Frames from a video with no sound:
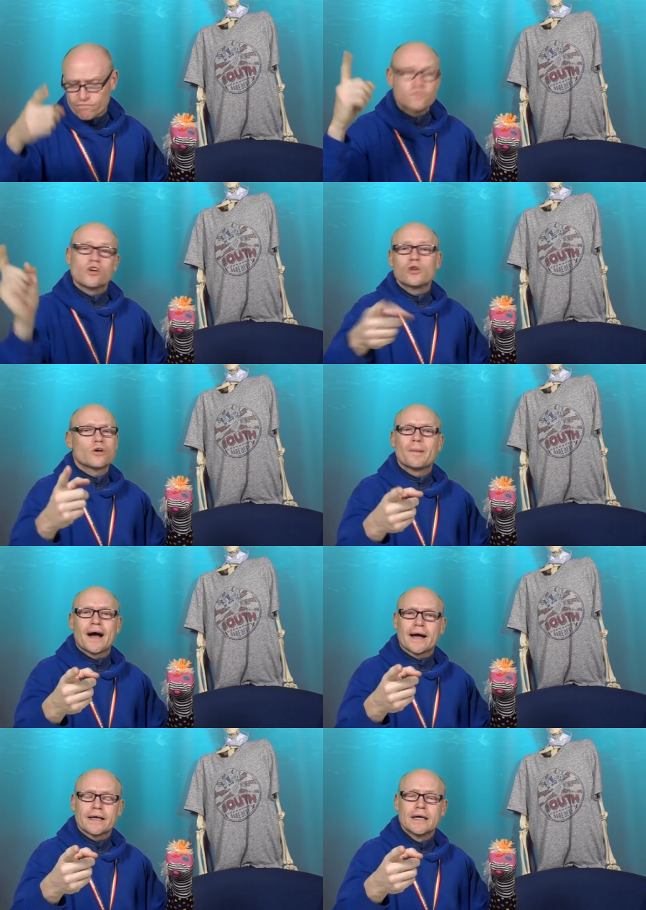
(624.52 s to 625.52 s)
to look
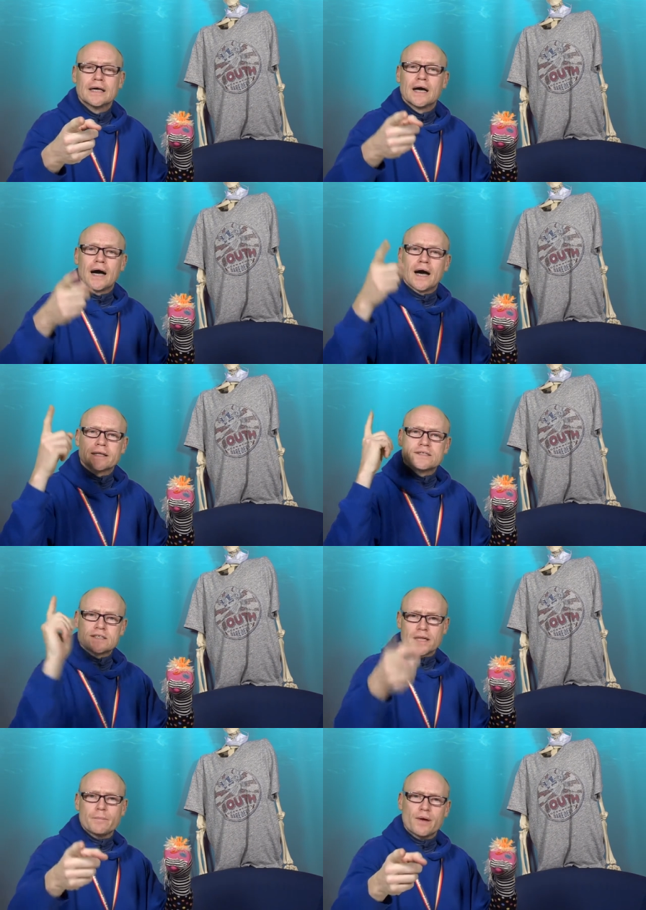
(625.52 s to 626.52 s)
back and
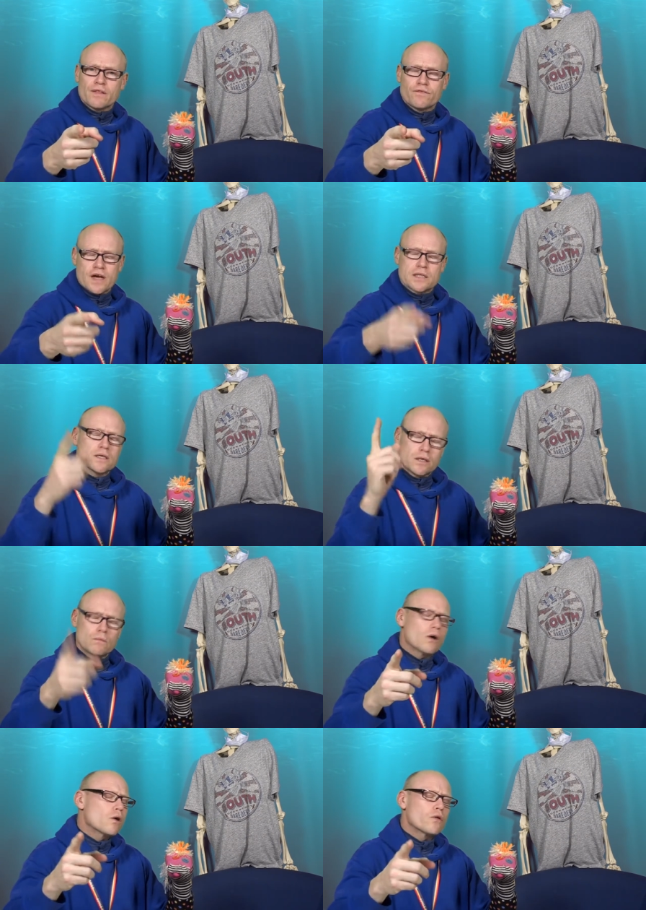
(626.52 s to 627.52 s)
celebrate the fact that you
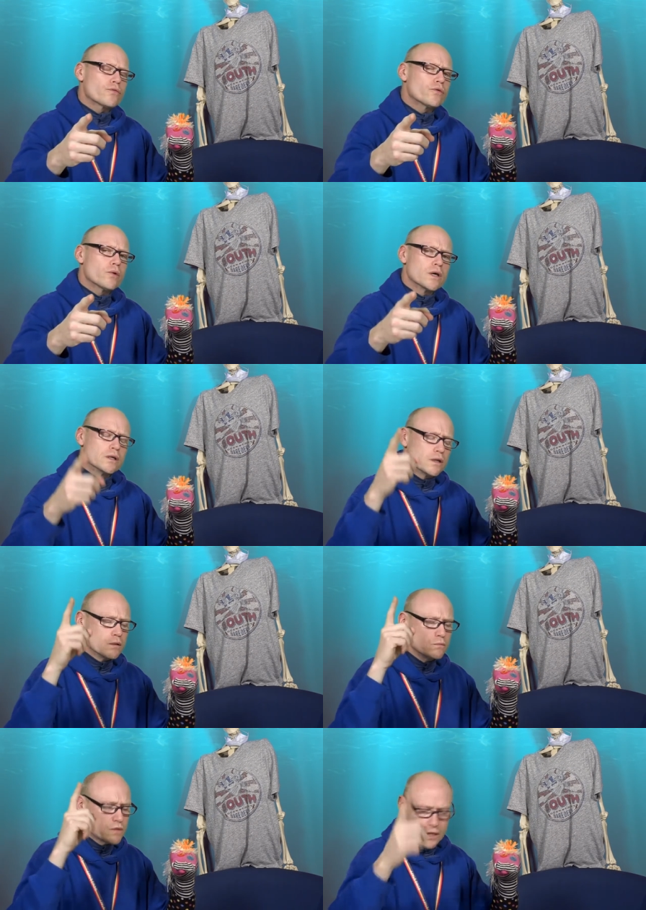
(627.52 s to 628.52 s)
lot got through it and you
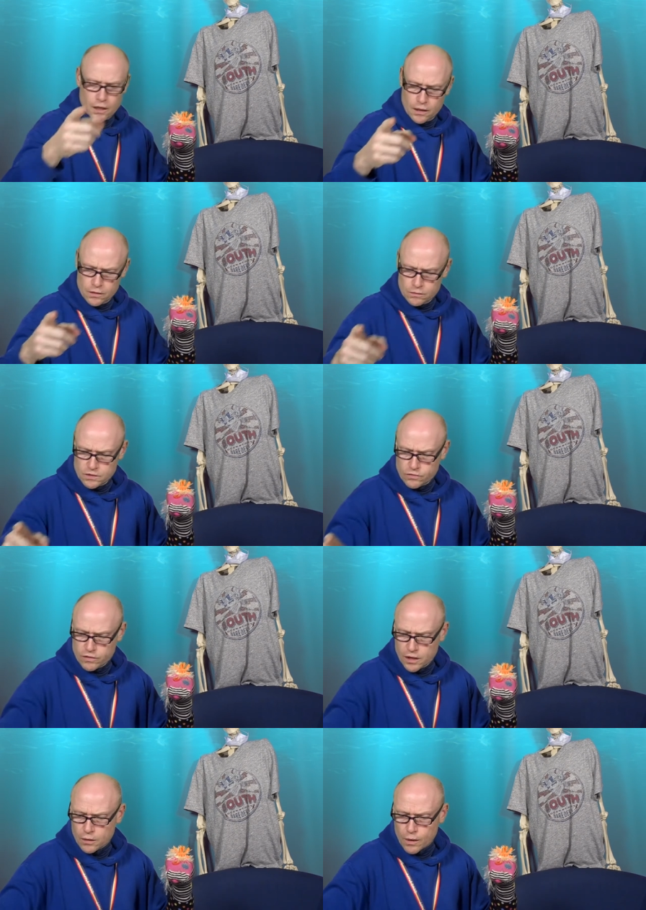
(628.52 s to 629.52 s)
did it and you did
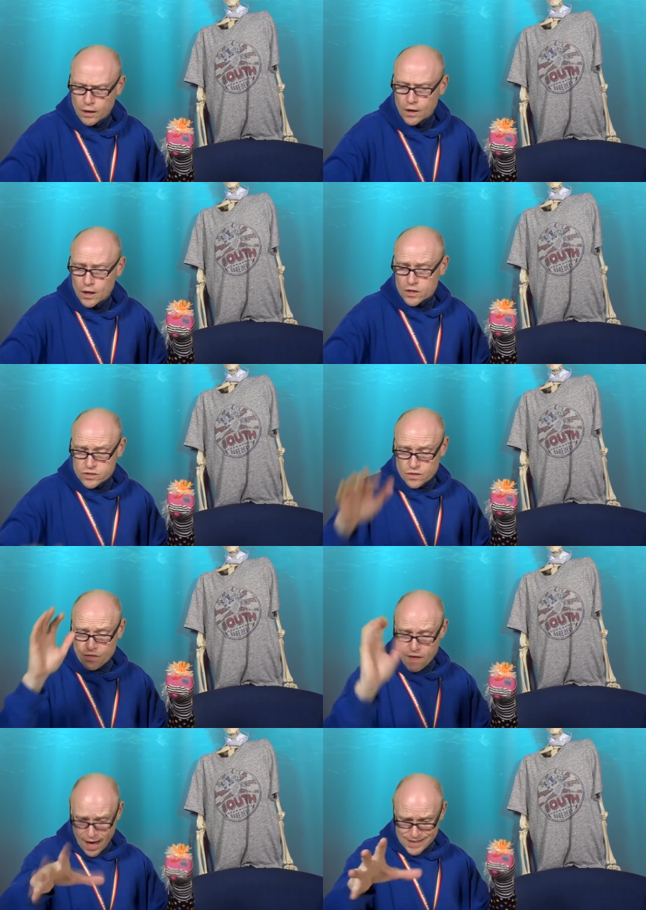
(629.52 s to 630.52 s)
really well. So
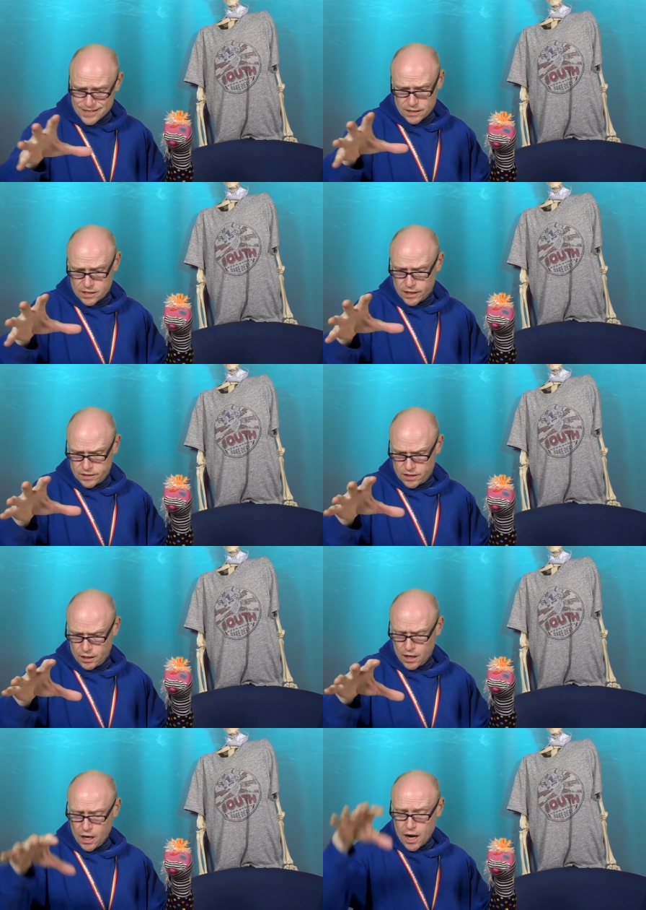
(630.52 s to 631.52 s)
that is exciting.
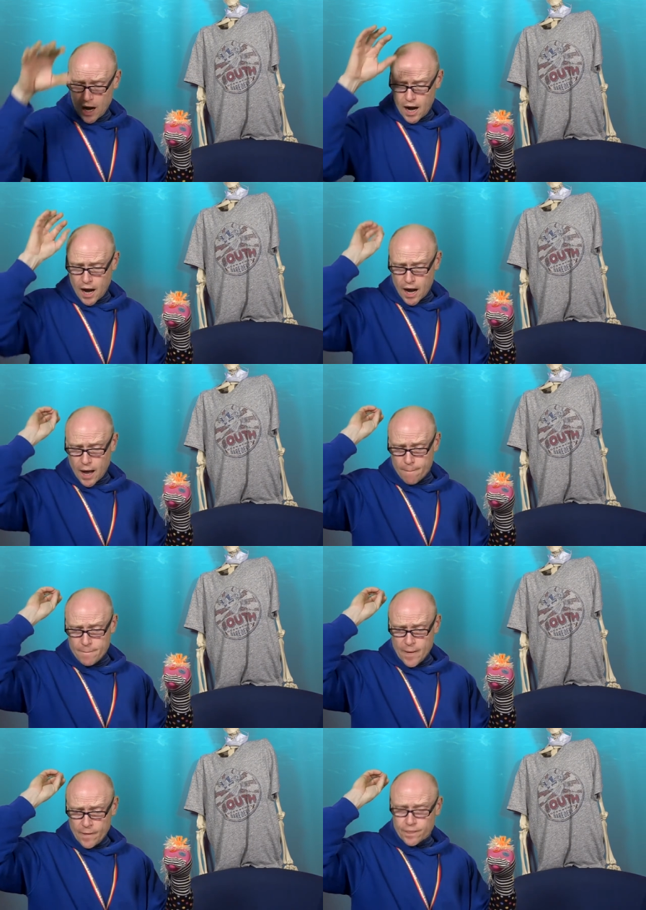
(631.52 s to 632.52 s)
Um,
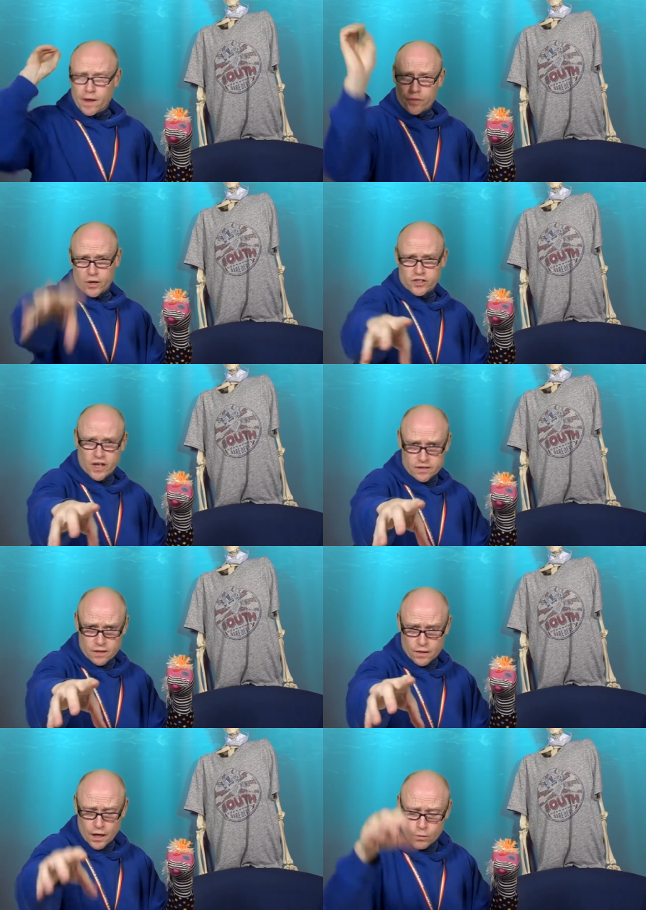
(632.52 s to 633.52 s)
the other exciting
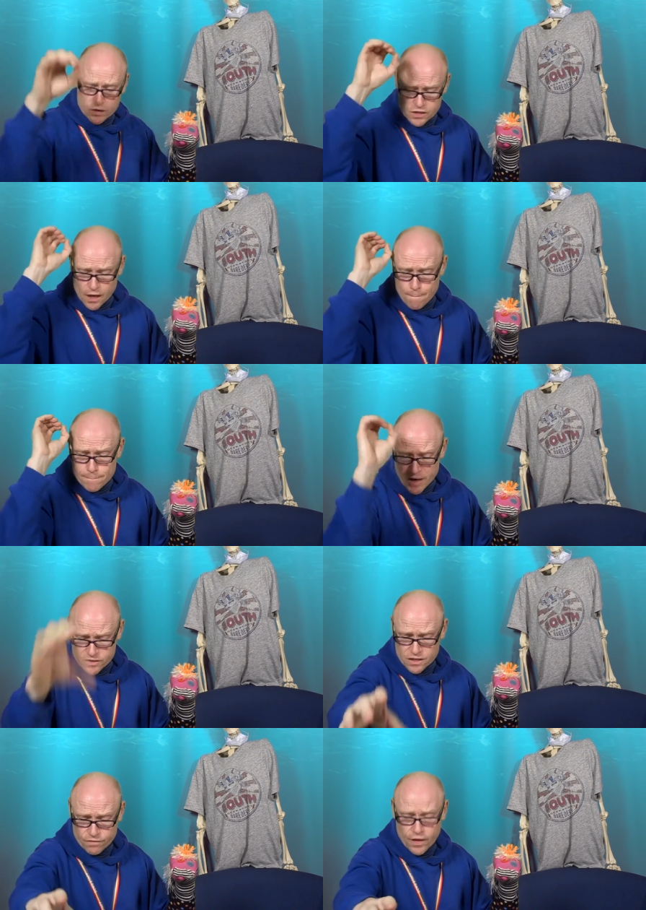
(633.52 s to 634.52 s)
thing I want to say a
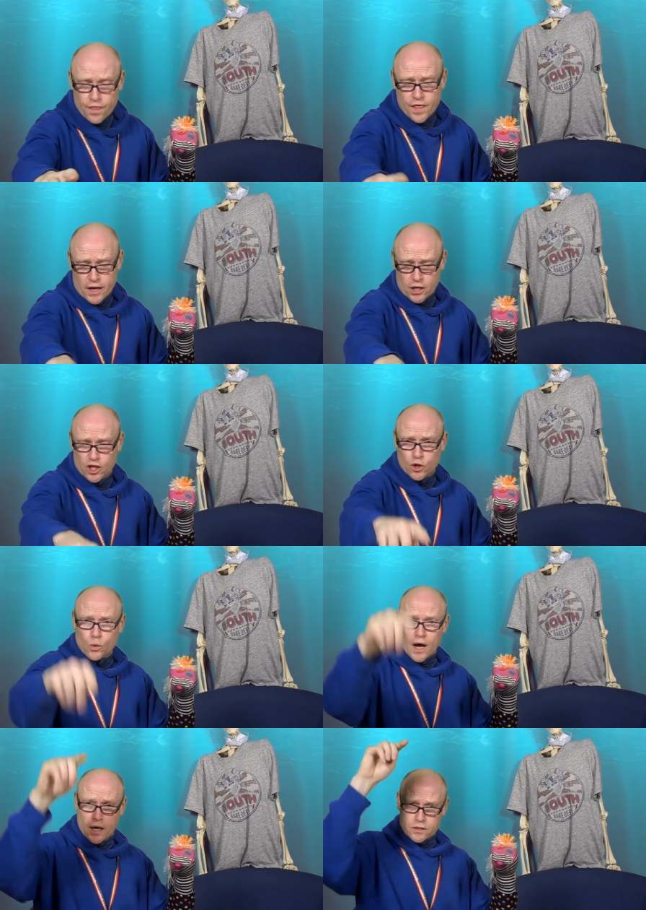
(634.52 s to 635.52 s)
massive thank
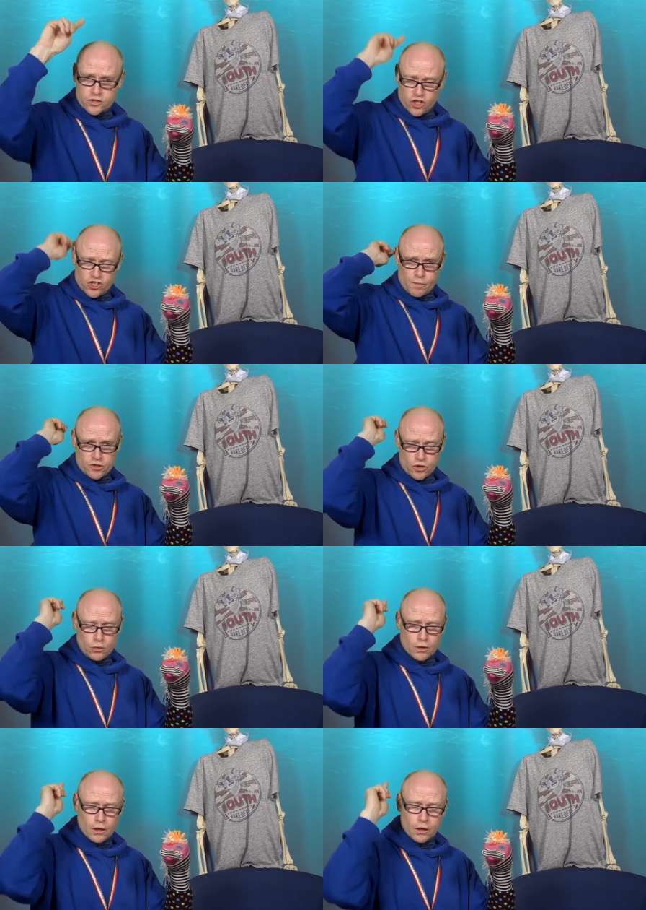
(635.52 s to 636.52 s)
you and GCMS
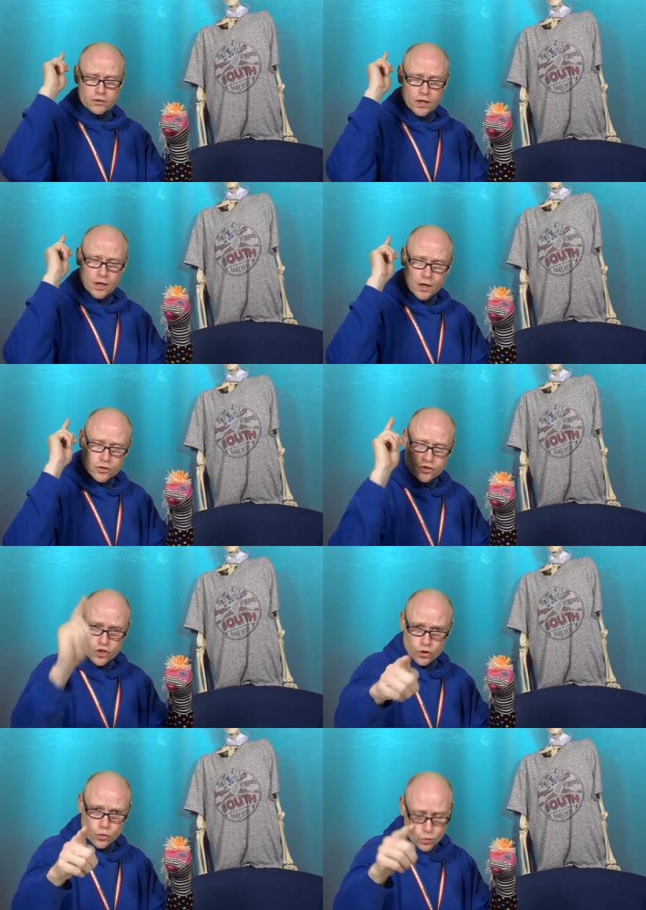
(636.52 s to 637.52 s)
Gold Card
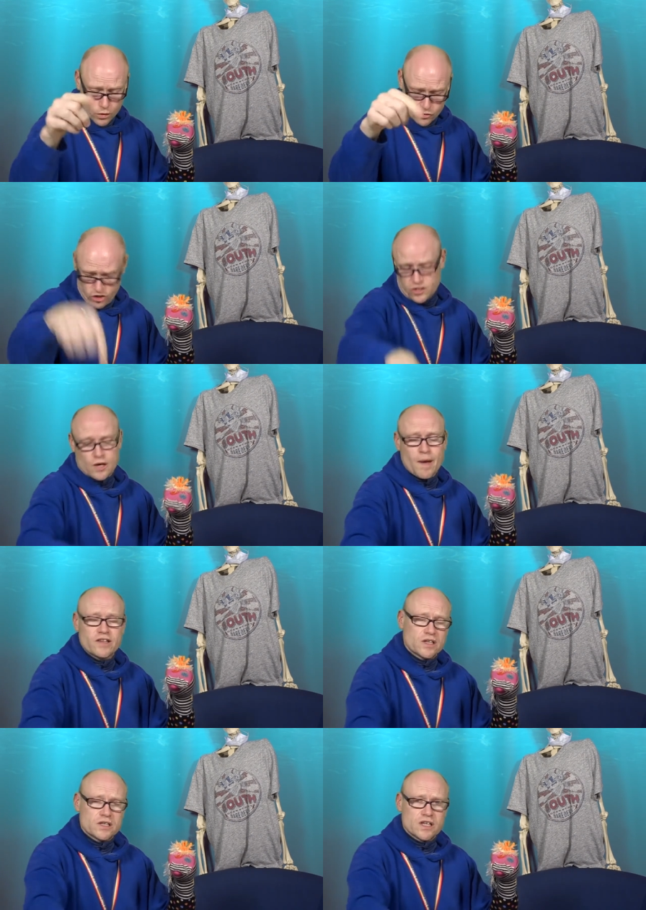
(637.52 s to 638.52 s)
to
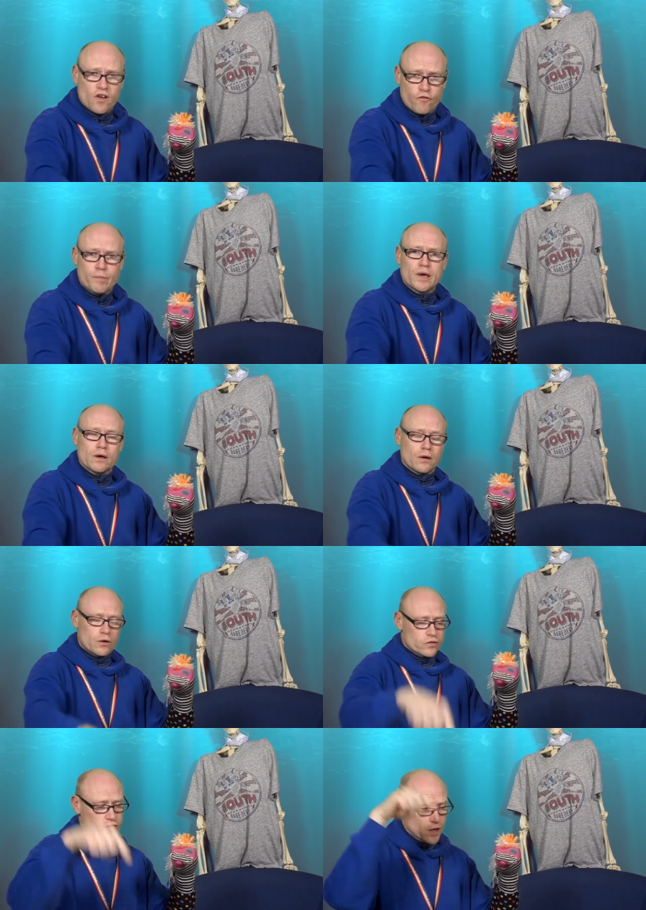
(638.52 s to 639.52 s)
GCMS itself
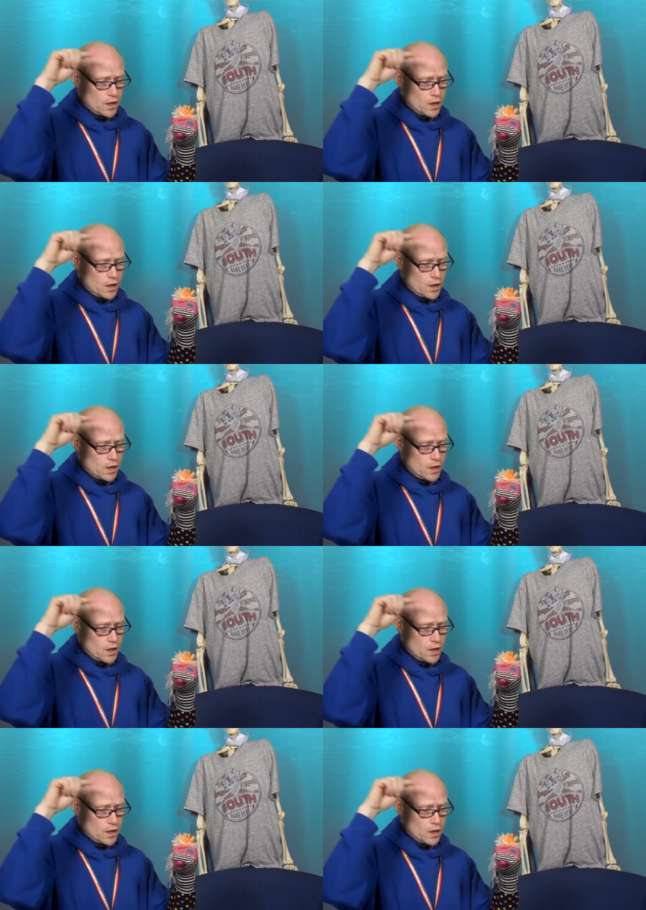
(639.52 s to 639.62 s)
because